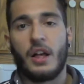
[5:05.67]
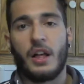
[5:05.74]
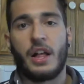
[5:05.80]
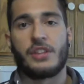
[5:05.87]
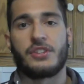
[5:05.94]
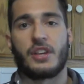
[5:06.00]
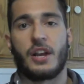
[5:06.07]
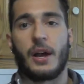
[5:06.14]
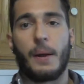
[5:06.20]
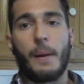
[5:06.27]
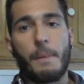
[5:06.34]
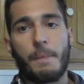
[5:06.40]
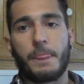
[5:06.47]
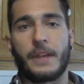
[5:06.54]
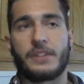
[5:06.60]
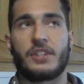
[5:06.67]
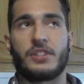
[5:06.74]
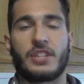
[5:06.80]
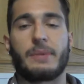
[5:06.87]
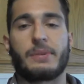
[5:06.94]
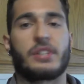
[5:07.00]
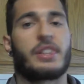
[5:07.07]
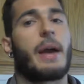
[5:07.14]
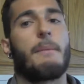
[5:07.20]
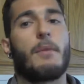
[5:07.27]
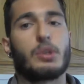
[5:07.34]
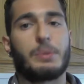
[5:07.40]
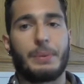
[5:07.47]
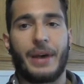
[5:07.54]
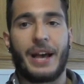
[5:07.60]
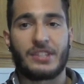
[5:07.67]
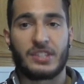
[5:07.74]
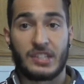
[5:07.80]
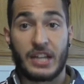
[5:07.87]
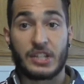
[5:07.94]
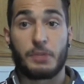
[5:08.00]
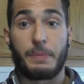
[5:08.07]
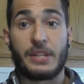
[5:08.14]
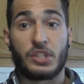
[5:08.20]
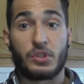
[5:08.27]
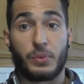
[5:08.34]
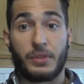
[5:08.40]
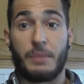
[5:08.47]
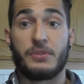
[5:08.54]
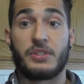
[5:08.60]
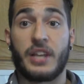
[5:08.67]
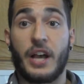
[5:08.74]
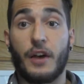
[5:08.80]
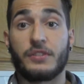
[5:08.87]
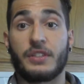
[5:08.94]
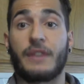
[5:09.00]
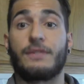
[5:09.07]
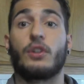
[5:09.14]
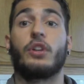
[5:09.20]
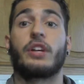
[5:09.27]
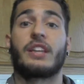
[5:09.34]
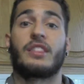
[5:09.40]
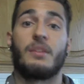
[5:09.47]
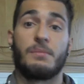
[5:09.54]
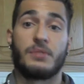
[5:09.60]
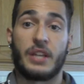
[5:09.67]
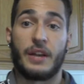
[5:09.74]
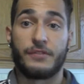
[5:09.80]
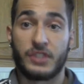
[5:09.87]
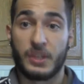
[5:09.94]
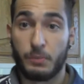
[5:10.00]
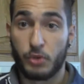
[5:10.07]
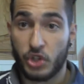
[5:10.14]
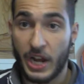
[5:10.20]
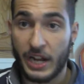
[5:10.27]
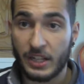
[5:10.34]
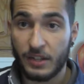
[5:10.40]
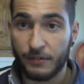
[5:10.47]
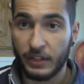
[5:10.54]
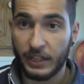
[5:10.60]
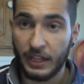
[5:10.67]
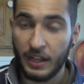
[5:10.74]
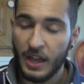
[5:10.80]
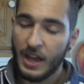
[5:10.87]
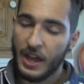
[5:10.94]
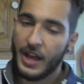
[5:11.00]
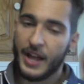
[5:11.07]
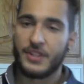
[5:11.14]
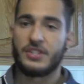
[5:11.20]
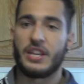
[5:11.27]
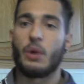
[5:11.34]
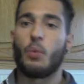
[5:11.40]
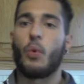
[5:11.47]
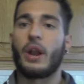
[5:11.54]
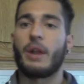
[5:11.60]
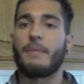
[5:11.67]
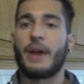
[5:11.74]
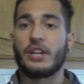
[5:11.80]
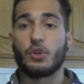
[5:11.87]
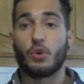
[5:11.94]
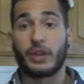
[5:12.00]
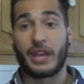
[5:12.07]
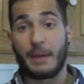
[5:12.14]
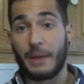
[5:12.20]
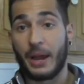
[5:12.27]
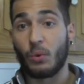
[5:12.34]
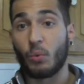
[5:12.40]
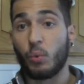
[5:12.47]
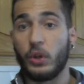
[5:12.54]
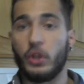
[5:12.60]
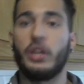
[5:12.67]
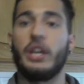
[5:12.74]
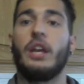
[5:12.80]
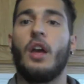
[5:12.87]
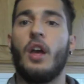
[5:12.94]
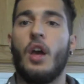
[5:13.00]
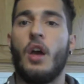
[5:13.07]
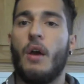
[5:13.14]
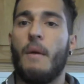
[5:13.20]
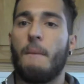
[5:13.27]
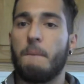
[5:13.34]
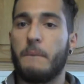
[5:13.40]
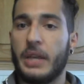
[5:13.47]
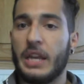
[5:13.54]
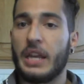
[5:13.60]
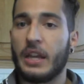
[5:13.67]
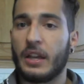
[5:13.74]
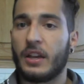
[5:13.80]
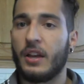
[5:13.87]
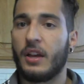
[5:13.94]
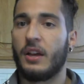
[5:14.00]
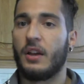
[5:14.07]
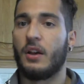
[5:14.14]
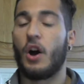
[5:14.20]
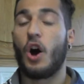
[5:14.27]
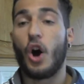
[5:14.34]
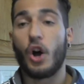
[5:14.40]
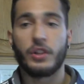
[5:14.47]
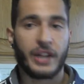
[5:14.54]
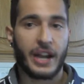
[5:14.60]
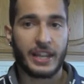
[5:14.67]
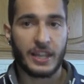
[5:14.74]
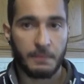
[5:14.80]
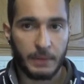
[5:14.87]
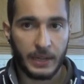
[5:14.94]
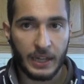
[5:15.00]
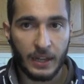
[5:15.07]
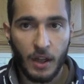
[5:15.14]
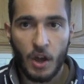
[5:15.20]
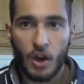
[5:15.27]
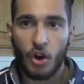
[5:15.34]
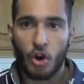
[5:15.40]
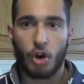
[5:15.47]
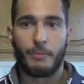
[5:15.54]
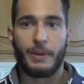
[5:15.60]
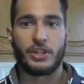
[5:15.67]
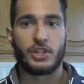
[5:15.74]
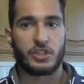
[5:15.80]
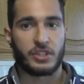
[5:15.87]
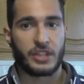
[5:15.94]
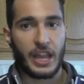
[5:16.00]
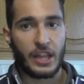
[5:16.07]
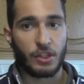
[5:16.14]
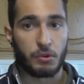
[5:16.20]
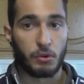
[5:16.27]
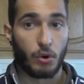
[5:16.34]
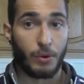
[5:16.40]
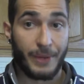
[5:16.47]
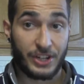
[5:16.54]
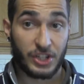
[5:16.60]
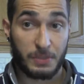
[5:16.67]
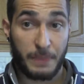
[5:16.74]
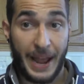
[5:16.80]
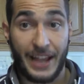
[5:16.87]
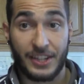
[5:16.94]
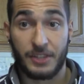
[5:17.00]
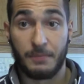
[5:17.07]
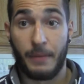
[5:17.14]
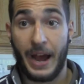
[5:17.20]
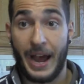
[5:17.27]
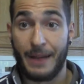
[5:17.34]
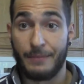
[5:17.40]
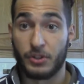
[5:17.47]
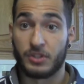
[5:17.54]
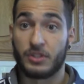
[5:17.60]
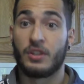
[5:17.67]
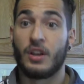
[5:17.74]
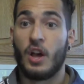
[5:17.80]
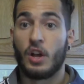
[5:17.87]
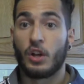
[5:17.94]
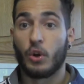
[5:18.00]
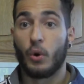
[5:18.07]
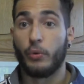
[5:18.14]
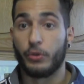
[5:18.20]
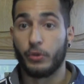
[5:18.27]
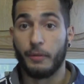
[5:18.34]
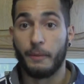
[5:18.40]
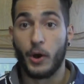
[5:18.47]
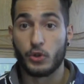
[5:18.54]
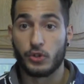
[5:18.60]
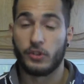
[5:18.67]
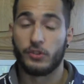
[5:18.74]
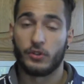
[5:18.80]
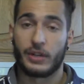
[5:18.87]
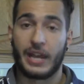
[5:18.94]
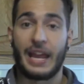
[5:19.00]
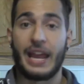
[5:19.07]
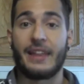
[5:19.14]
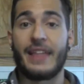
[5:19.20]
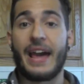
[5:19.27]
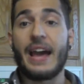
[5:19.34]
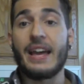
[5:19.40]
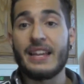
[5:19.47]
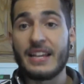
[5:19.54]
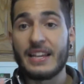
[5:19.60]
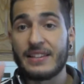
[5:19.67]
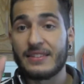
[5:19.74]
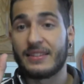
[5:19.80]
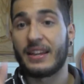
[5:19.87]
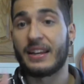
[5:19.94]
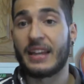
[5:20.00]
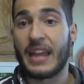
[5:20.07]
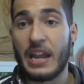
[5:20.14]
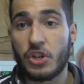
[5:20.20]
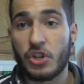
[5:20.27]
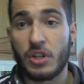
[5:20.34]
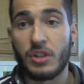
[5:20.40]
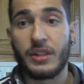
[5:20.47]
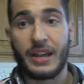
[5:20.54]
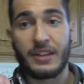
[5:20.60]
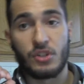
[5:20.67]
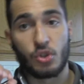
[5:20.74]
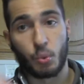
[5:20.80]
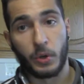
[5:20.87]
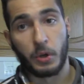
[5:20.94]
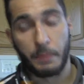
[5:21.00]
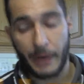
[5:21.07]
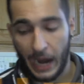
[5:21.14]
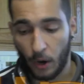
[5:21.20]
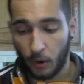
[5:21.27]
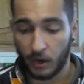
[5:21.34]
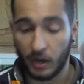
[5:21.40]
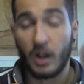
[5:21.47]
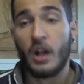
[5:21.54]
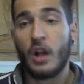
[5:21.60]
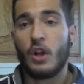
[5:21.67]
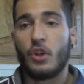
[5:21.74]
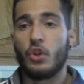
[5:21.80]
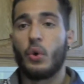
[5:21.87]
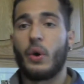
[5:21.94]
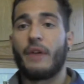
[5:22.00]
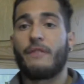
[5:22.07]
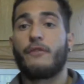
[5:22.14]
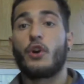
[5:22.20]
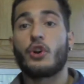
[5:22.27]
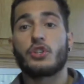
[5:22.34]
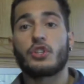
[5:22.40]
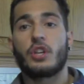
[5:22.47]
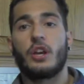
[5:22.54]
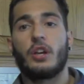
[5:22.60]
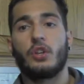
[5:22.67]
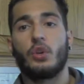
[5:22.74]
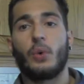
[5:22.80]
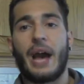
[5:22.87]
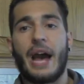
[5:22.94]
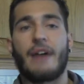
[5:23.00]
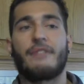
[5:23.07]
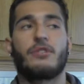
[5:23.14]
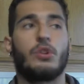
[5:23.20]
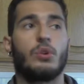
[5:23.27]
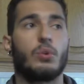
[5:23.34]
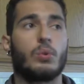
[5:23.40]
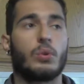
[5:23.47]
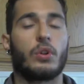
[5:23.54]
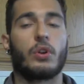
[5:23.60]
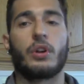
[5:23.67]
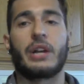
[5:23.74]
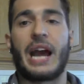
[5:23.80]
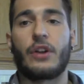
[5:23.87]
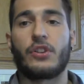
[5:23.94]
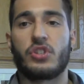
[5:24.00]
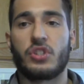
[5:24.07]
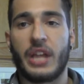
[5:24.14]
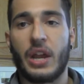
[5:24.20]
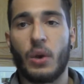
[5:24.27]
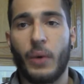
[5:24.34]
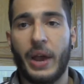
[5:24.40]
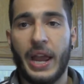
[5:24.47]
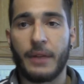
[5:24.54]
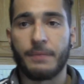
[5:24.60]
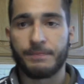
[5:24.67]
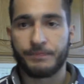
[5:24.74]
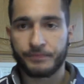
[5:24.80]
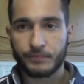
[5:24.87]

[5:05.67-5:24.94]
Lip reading: It's a subject that most people has to touch bases with themselves. They have to look at themselves subjectively and say, what am I doing? Am I really being all that I can be? Or am I just skating through? Or am I just passing by? I'm just going through the motions, okay? And that is dedication, that is willpower. First, you have to learn how to stay away.